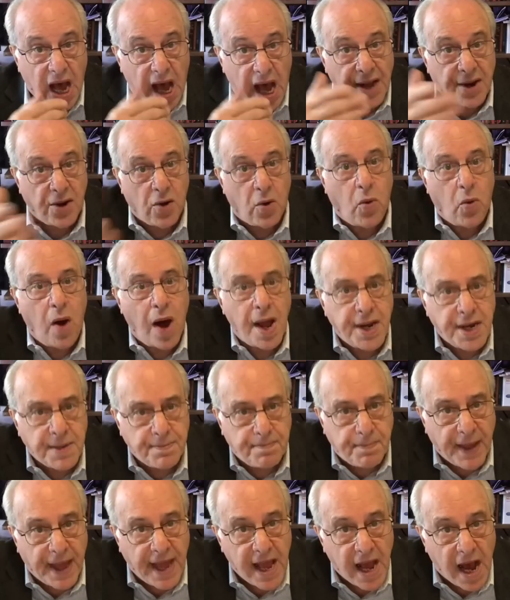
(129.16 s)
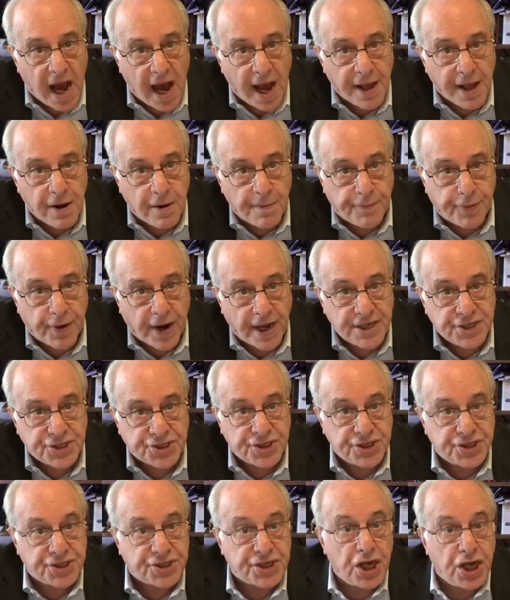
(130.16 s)
I don't want to pay higher
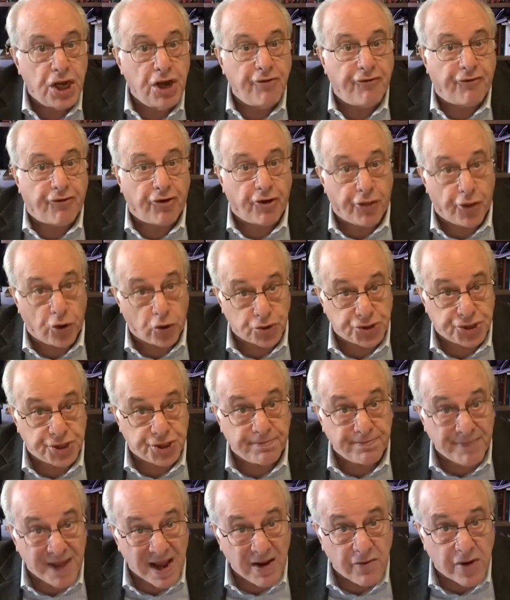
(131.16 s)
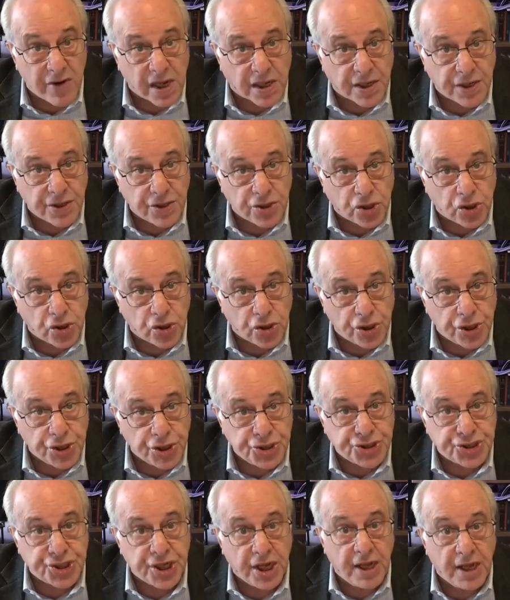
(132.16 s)
prices for those American
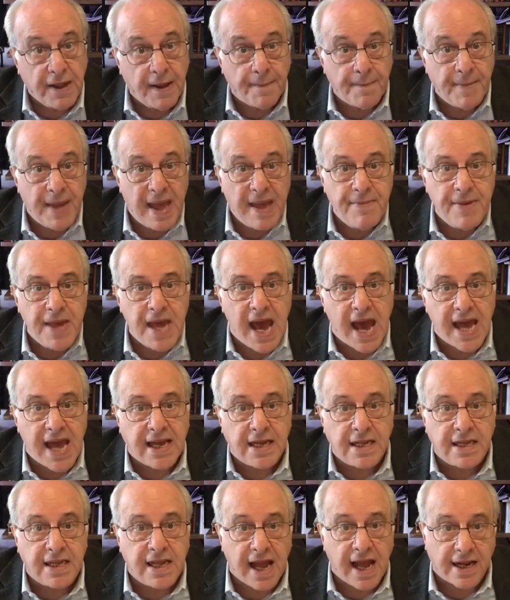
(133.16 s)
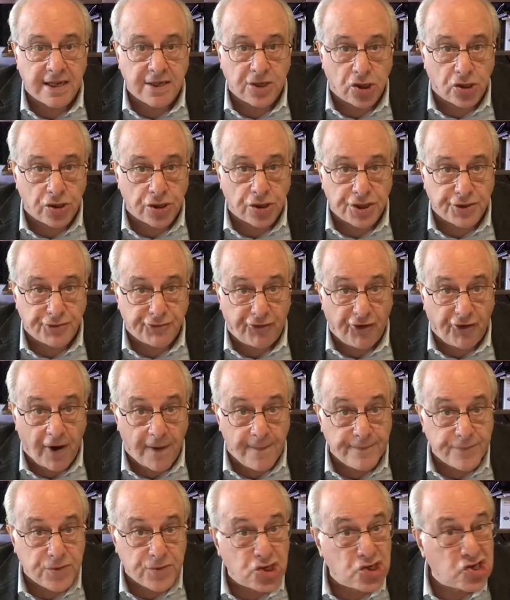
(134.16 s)
goods. Maybe I can get goods
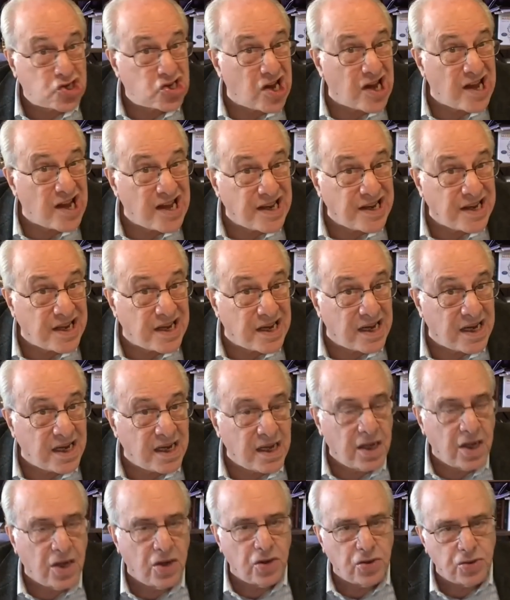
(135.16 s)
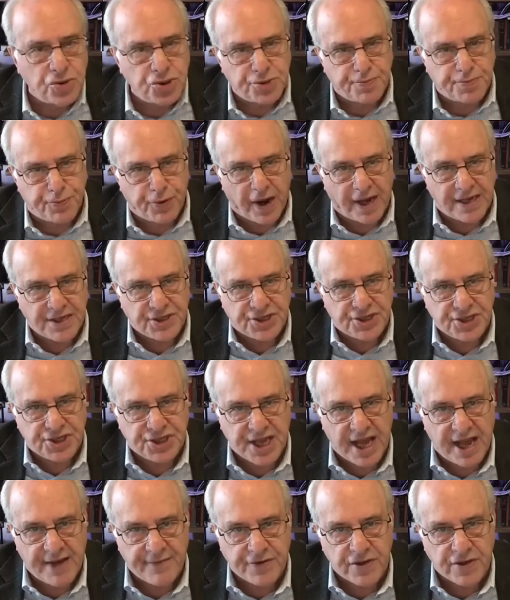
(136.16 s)
from China whose
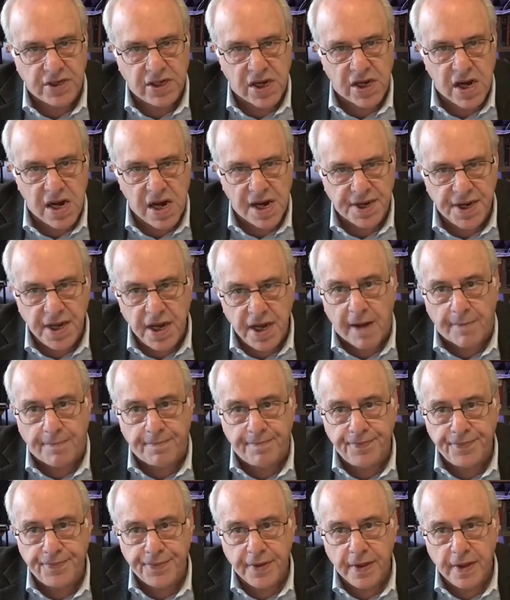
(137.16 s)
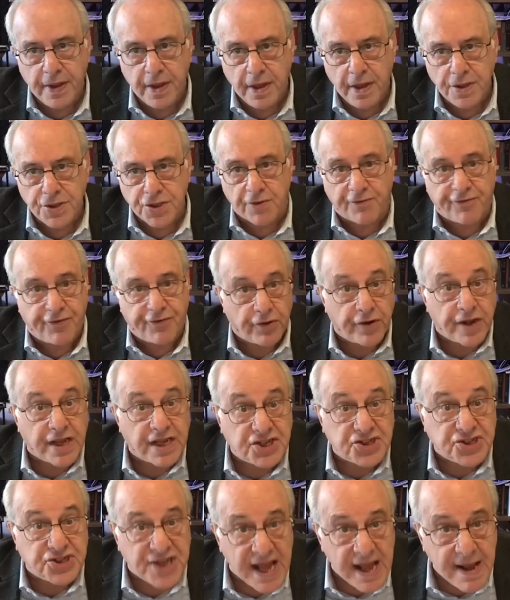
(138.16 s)
prices haven't gone up. So, for
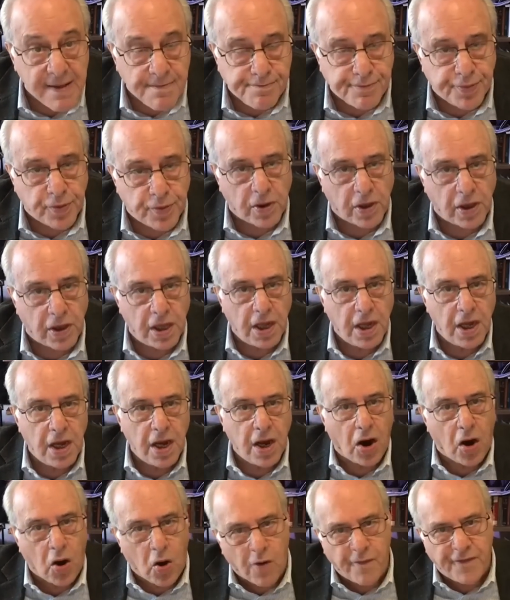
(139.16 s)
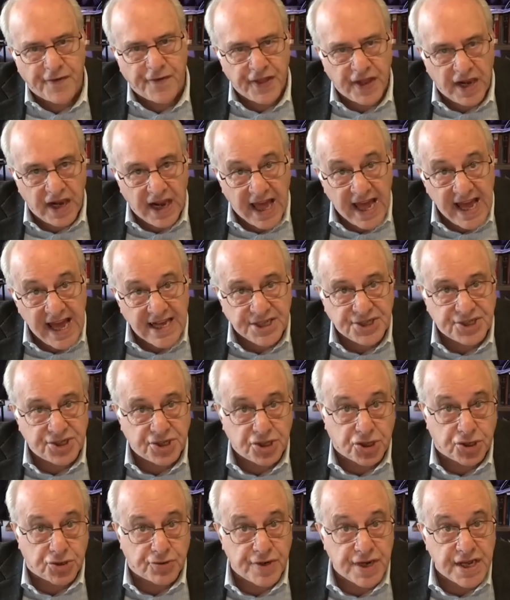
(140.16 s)
example, over the
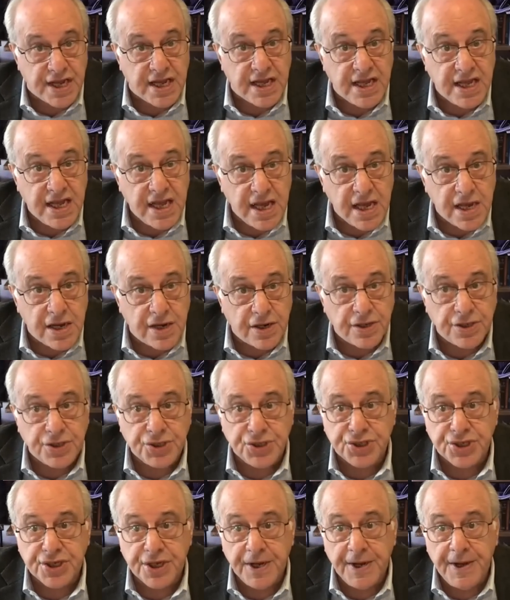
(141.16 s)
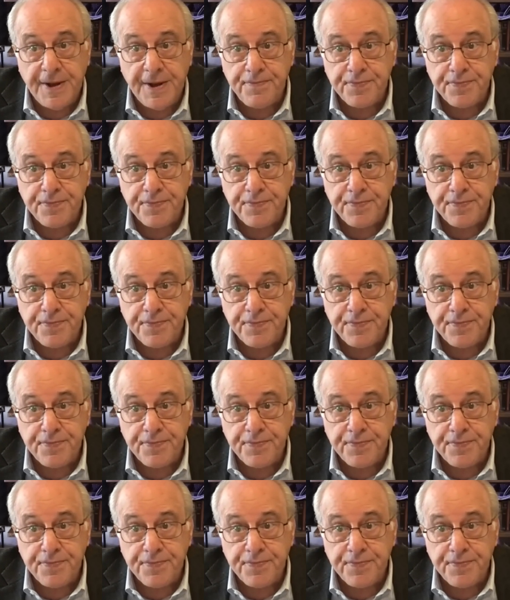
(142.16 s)
last 3 years,